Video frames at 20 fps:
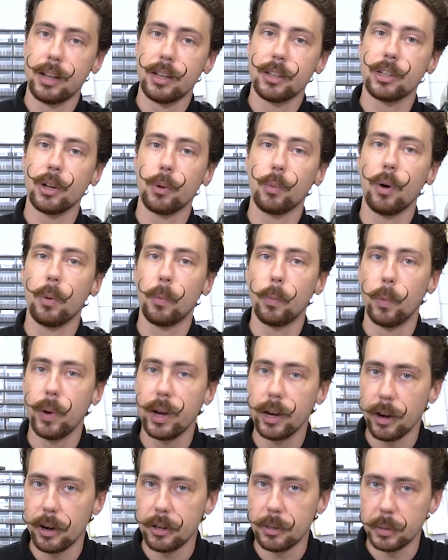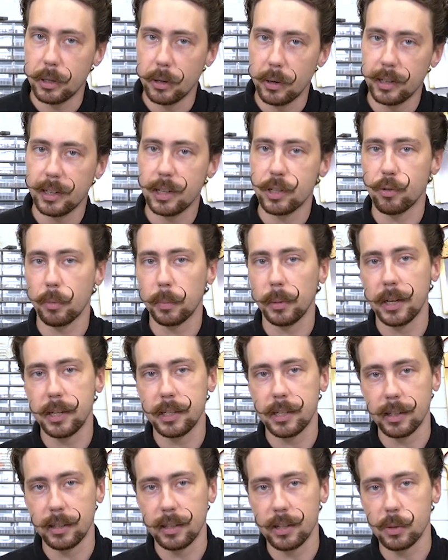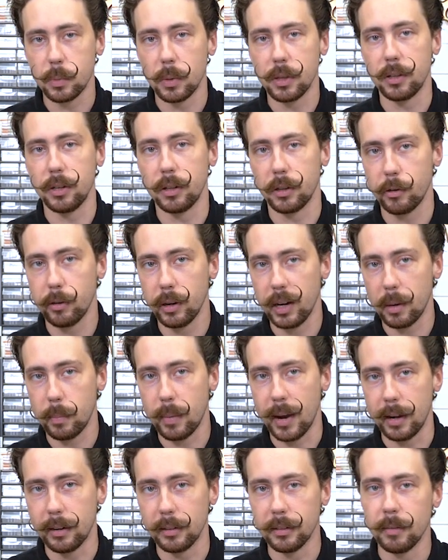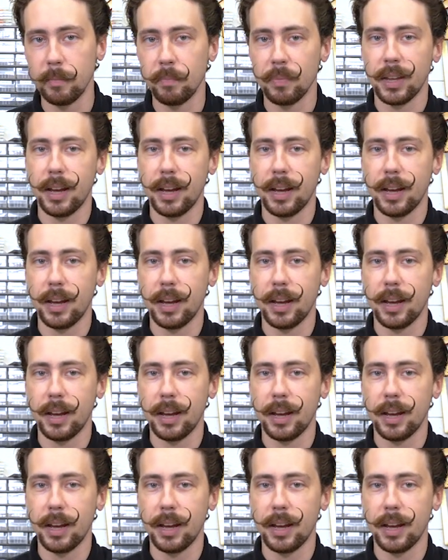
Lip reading: So what we're going to be doing is replacing this with an acrylic panel